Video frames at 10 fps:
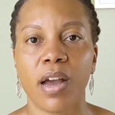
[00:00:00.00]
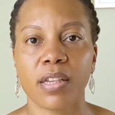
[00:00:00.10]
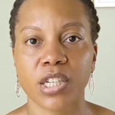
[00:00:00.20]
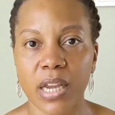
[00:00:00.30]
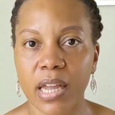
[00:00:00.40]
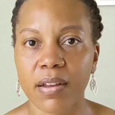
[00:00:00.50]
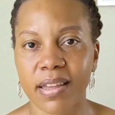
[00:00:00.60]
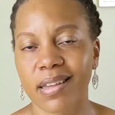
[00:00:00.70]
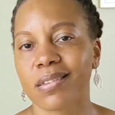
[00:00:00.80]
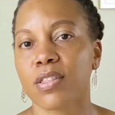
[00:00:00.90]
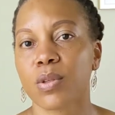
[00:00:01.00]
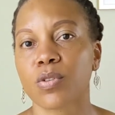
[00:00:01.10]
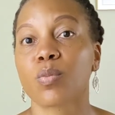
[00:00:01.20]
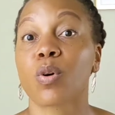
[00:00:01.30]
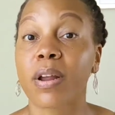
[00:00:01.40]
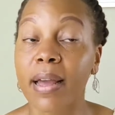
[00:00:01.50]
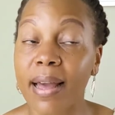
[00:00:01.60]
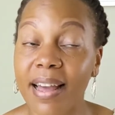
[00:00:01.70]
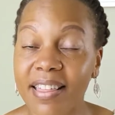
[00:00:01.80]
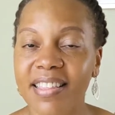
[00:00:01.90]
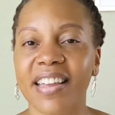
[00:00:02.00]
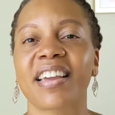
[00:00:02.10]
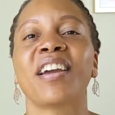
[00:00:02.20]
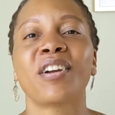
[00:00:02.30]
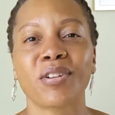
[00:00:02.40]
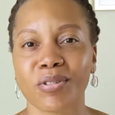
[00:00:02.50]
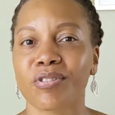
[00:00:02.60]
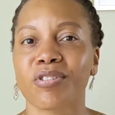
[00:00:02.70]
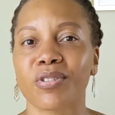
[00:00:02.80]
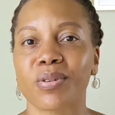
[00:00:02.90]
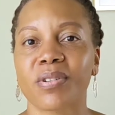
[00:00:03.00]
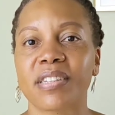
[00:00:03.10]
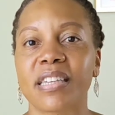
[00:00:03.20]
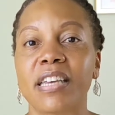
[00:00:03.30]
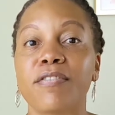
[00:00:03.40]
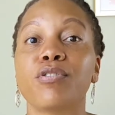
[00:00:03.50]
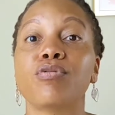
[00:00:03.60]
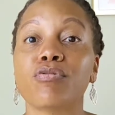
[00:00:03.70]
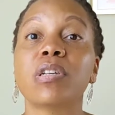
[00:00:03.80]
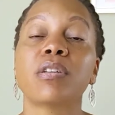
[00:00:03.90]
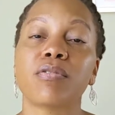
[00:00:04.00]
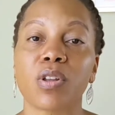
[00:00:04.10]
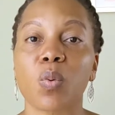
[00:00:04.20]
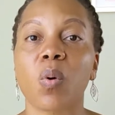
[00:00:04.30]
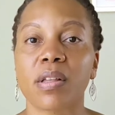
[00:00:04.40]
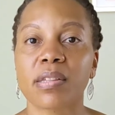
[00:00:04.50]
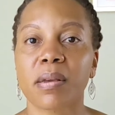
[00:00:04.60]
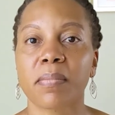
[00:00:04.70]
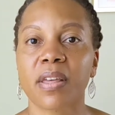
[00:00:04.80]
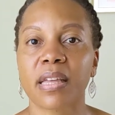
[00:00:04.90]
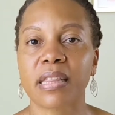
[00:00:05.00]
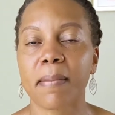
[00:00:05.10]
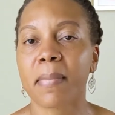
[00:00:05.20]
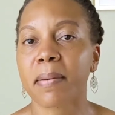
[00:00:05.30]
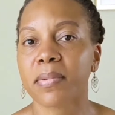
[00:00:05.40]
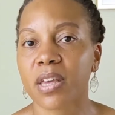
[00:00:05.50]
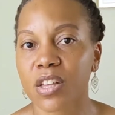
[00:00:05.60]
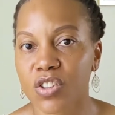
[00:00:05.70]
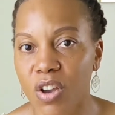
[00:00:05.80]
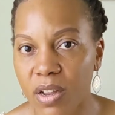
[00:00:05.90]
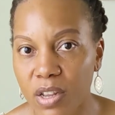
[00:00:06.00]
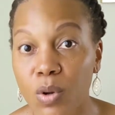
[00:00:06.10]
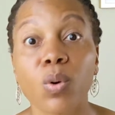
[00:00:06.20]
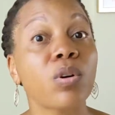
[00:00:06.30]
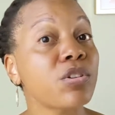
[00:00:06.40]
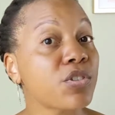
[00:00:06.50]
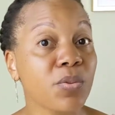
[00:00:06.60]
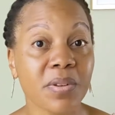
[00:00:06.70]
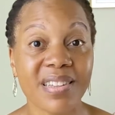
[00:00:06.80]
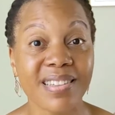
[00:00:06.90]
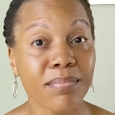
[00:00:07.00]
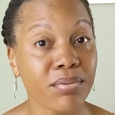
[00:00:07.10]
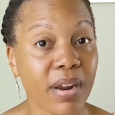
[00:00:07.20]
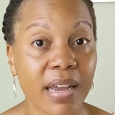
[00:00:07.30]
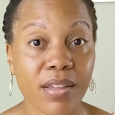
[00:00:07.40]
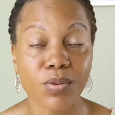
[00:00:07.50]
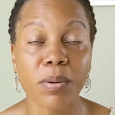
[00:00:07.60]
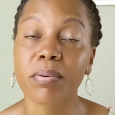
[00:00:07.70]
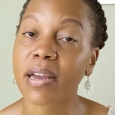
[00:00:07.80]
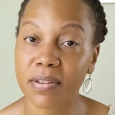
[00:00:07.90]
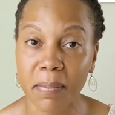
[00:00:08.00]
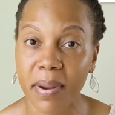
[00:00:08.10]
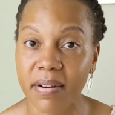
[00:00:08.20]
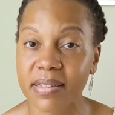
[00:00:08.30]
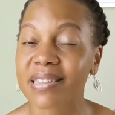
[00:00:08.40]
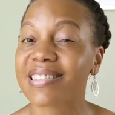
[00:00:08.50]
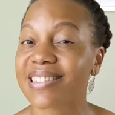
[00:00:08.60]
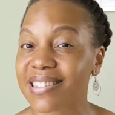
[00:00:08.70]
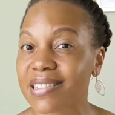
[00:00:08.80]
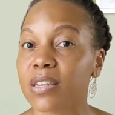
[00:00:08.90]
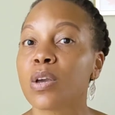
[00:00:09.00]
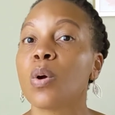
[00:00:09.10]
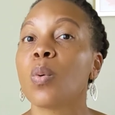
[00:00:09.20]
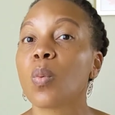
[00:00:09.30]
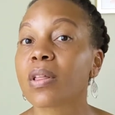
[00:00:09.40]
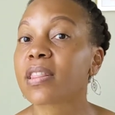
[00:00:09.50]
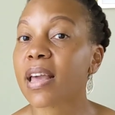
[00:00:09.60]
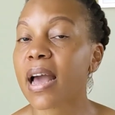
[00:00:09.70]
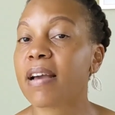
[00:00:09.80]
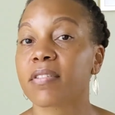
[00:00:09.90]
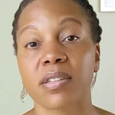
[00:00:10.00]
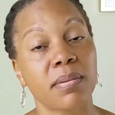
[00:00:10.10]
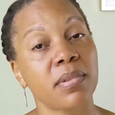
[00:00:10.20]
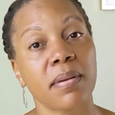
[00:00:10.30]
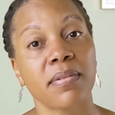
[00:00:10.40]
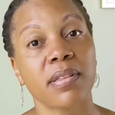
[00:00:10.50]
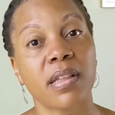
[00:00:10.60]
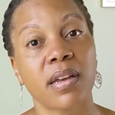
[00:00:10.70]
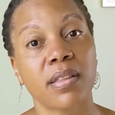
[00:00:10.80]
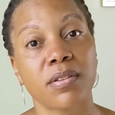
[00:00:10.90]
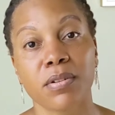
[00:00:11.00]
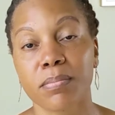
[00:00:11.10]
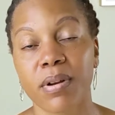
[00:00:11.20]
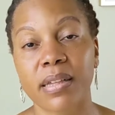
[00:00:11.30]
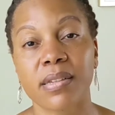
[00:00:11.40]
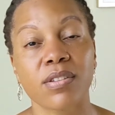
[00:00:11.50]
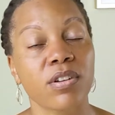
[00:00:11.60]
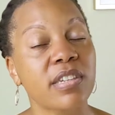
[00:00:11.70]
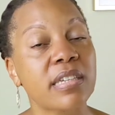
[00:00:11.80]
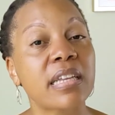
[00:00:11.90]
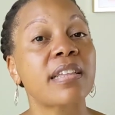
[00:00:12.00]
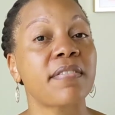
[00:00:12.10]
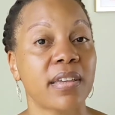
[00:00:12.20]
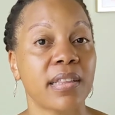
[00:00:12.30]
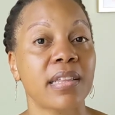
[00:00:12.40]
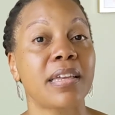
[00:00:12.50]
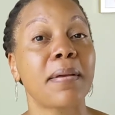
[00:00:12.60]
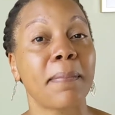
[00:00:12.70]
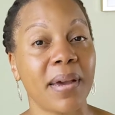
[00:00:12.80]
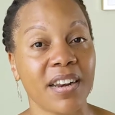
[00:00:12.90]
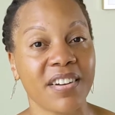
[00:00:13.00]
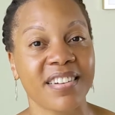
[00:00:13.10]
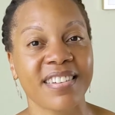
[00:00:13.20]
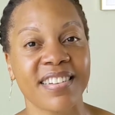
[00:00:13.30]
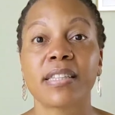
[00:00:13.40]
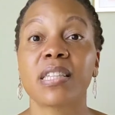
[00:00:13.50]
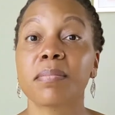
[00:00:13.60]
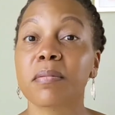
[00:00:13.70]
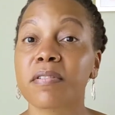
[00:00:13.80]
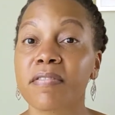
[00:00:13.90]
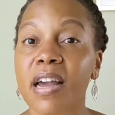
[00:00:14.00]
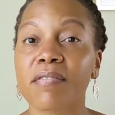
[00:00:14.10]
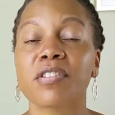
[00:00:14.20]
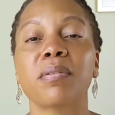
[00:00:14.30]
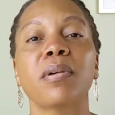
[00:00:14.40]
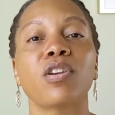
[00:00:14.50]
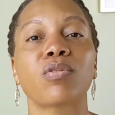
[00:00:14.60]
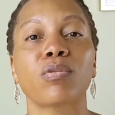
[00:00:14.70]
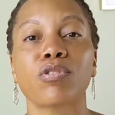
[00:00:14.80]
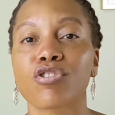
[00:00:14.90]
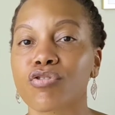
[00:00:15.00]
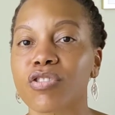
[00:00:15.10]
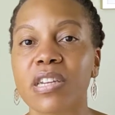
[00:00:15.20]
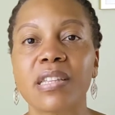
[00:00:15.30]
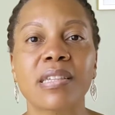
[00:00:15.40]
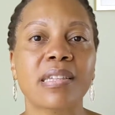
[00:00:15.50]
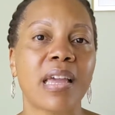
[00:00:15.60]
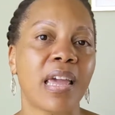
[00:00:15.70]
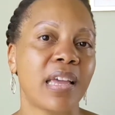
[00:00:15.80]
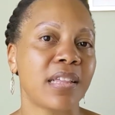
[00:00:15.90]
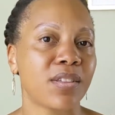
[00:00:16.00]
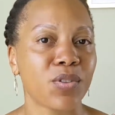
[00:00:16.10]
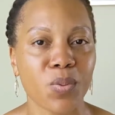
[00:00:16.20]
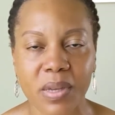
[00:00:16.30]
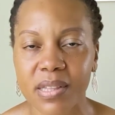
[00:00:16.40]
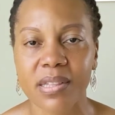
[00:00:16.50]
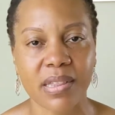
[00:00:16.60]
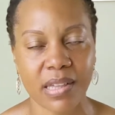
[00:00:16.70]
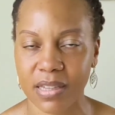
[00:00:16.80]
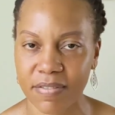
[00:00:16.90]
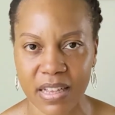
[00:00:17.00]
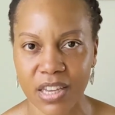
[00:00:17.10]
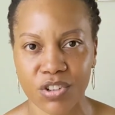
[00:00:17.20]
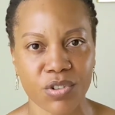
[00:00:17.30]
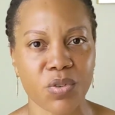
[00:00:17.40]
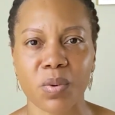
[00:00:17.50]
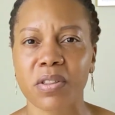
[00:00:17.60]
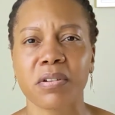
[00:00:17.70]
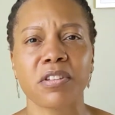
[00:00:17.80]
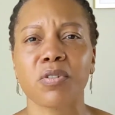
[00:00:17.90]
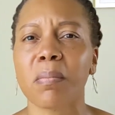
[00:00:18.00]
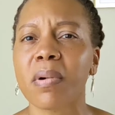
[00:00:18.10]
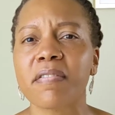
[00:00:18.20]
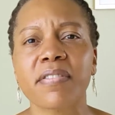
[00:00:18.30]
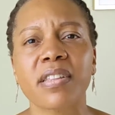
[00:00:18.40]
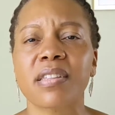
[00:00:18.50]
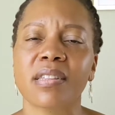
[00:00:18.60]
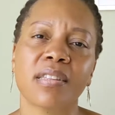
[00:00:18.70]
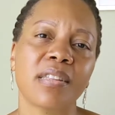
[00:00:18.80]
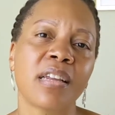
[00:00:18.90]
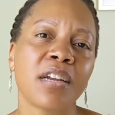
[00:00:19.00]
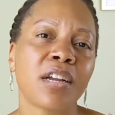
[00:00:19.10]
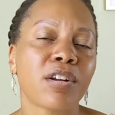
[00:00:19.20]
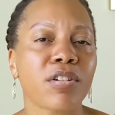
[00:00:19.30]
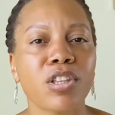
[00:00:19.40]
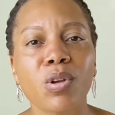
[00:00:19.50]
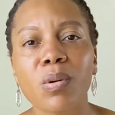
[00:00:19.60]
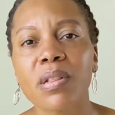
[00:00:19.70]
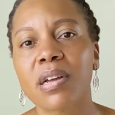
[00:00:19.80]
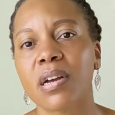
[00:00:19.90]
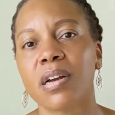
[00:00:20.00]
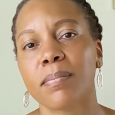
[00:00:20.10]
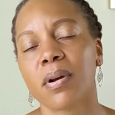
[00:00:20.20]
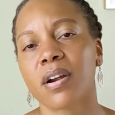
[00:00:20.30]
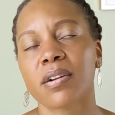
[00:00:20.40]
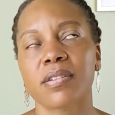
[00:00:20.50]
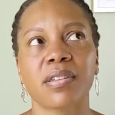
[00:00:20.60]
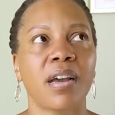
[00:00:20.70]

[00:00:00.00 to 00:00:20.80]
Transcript: check out, like I said, those more ethnic grocery stores if you really, really want something that might be exotic, or you just want to a price comparison to see what they have, because sometimes their prices are significantly better. Tip number 5 is to make your own treats and sweets and things of that nature. So whether it's muffins and granola bars,